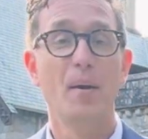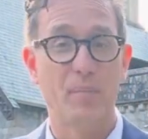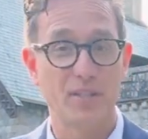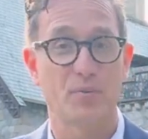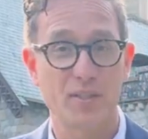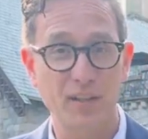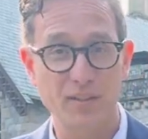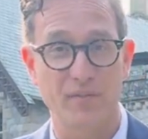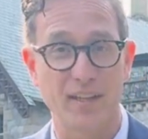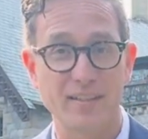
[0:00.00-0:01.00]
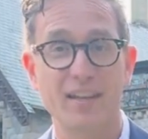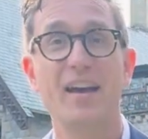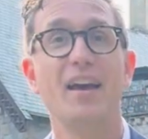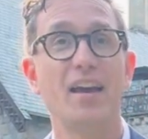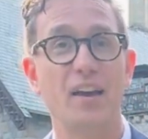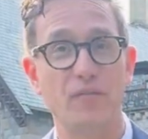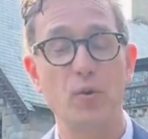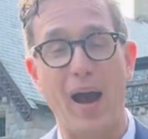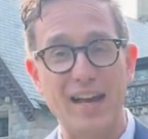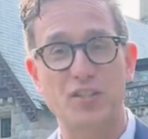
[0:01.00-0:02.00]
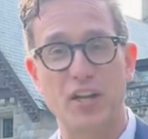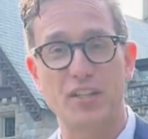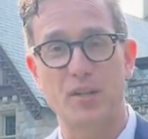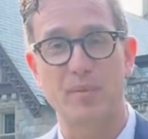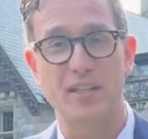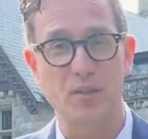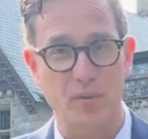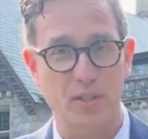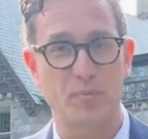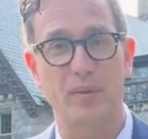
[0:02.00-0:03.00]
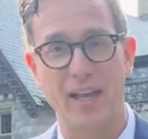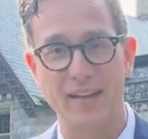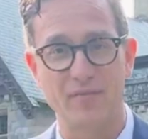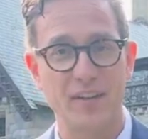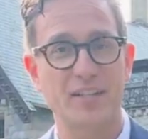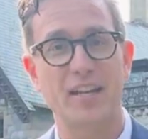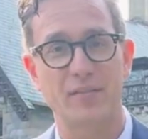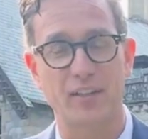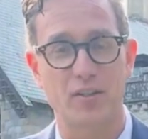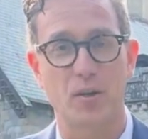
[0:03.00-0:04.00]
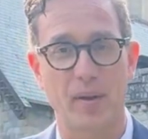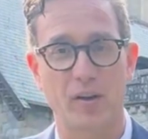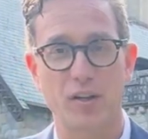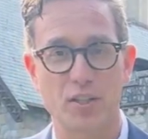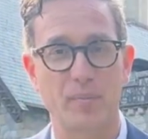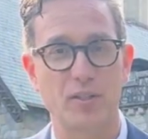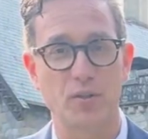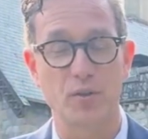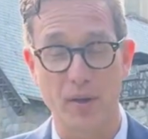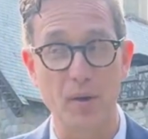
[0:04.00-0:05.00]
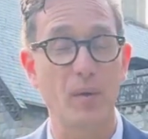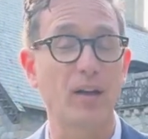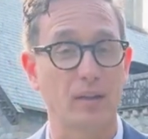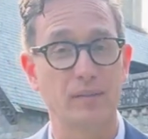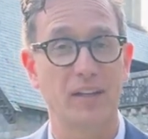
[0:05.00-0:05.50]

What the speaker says: But as a result of this, if you ask ChatGPT to explain vegetative electron microscopy to you, it will.